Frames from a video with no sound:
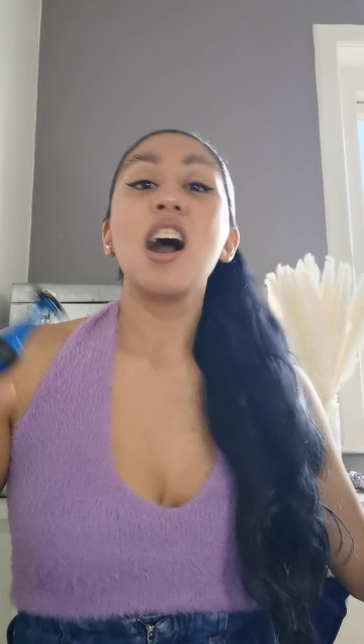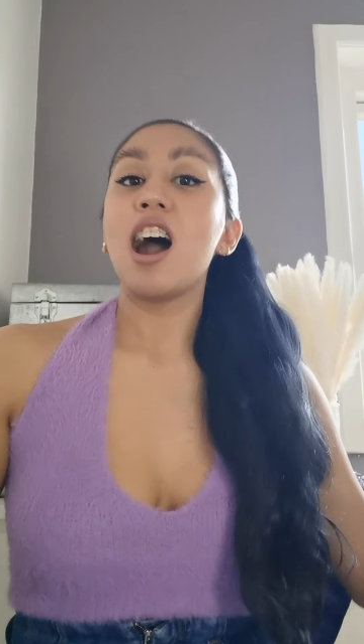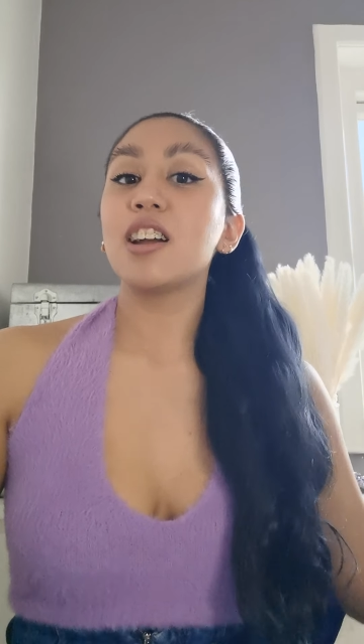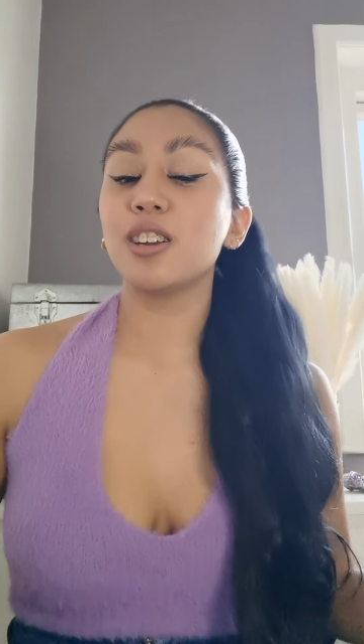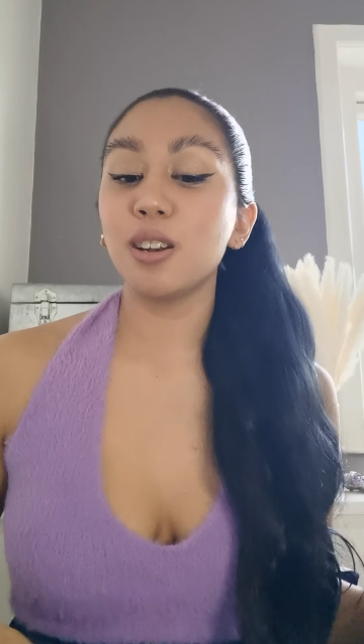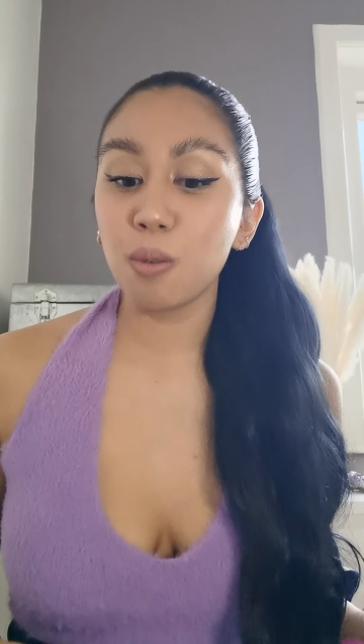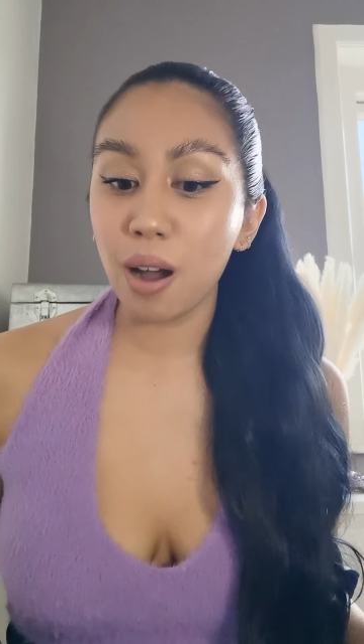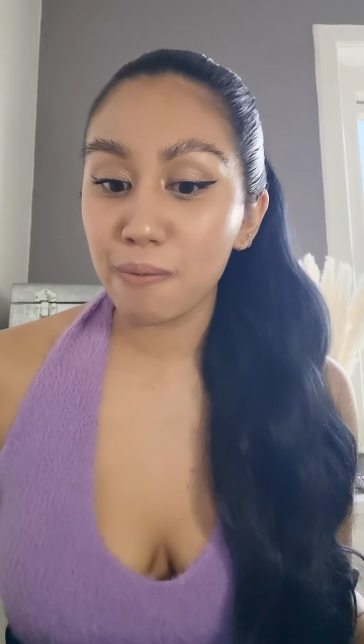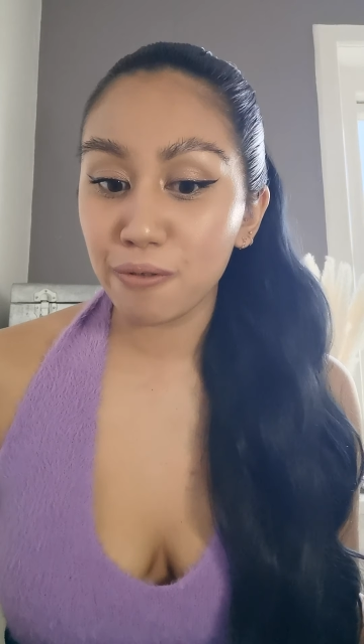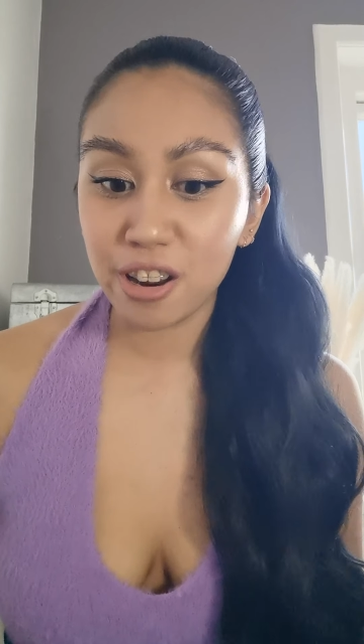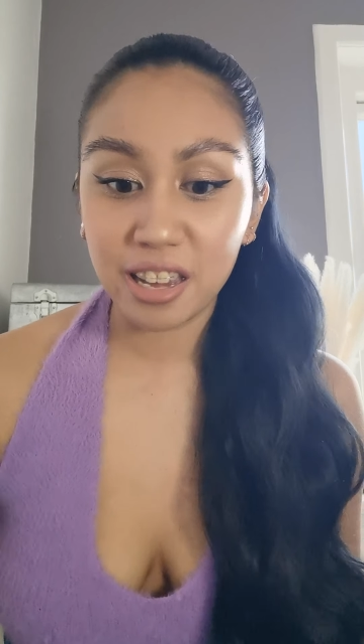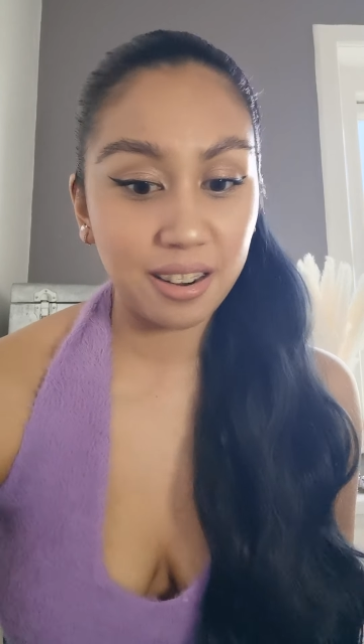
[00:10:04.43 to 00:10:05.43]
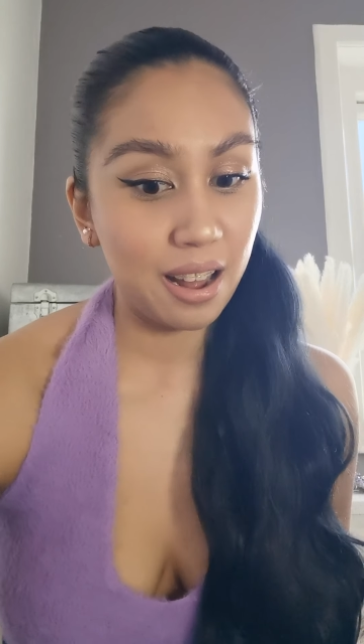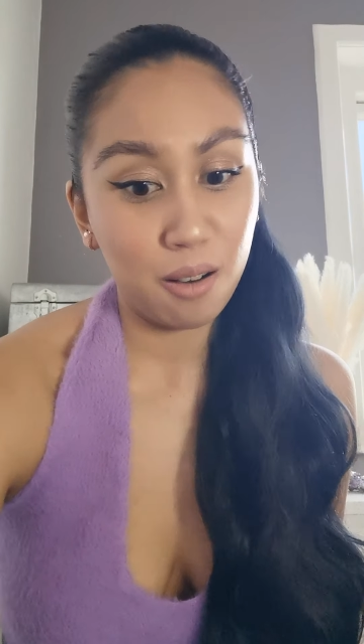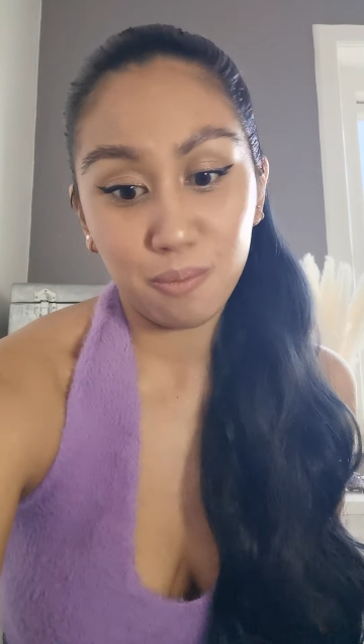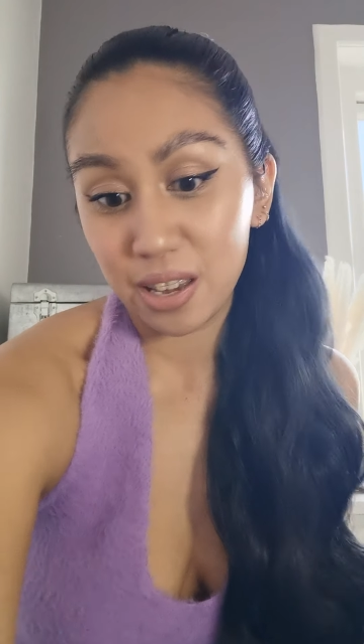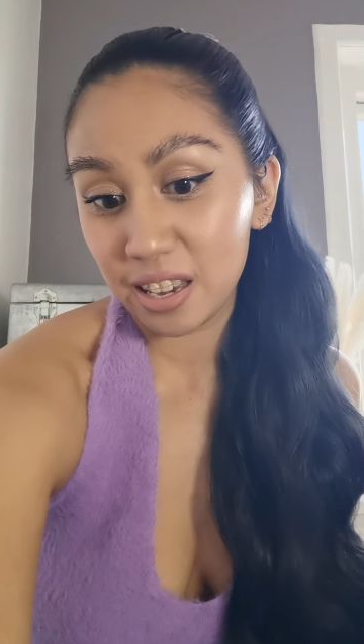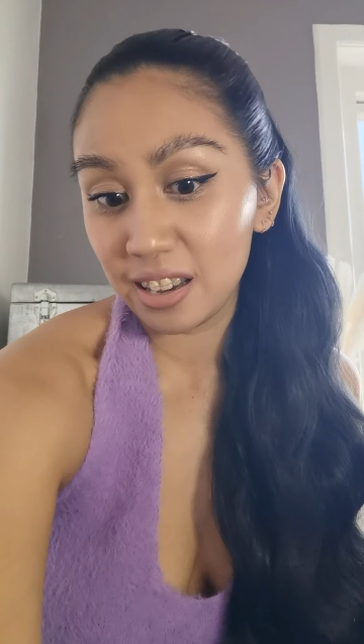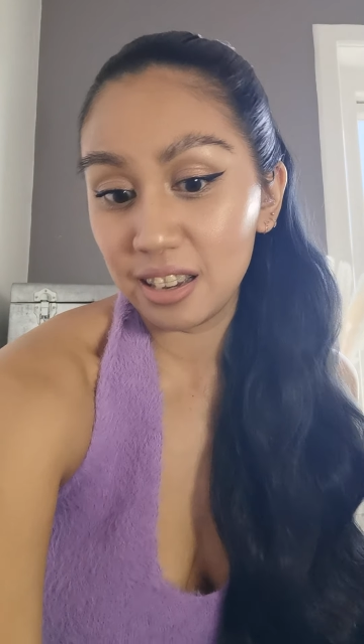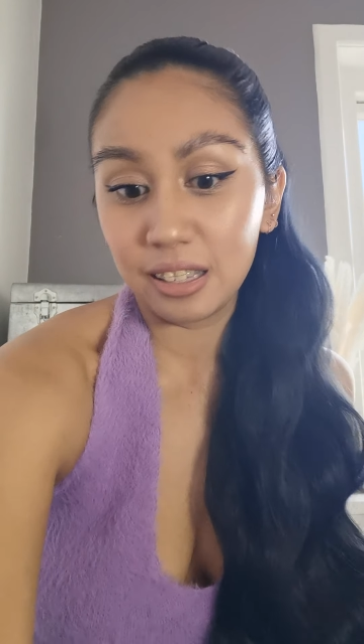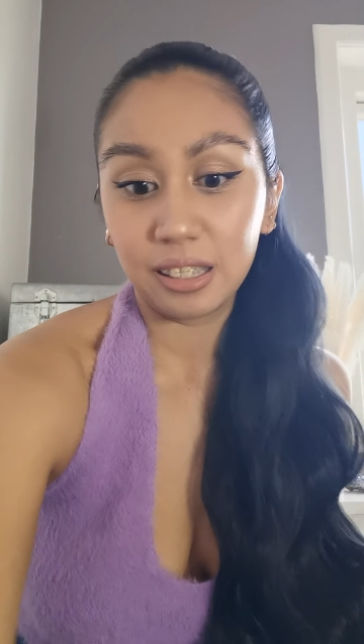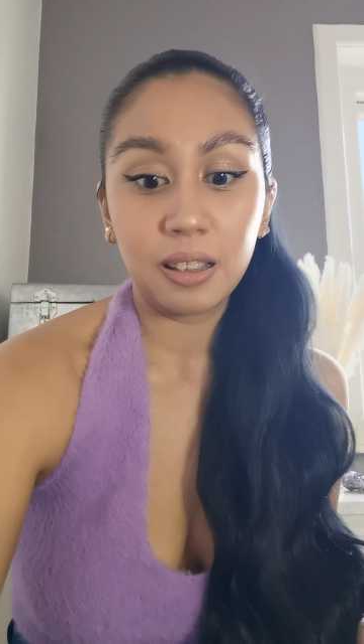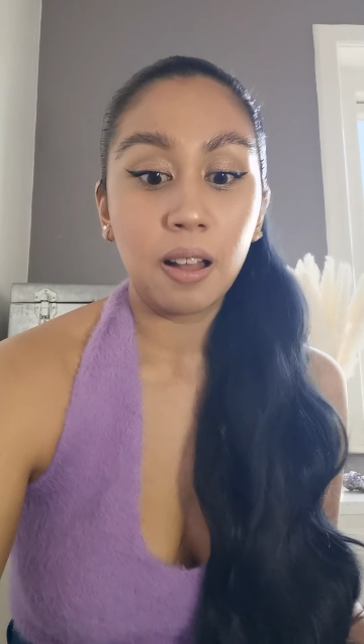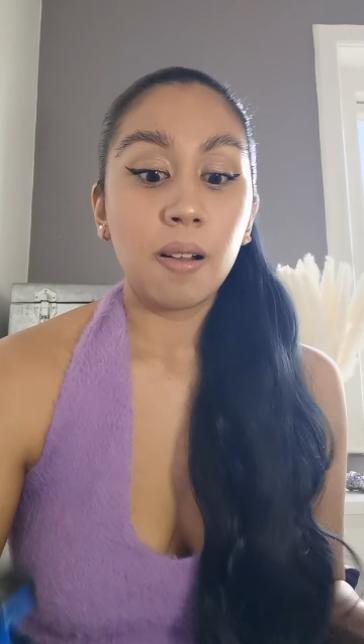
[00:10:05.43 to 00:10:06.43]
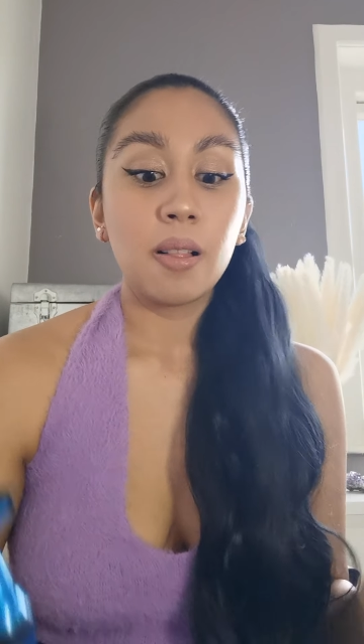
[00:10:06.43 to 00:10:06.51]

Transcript: I don't know why I'm freaking out, because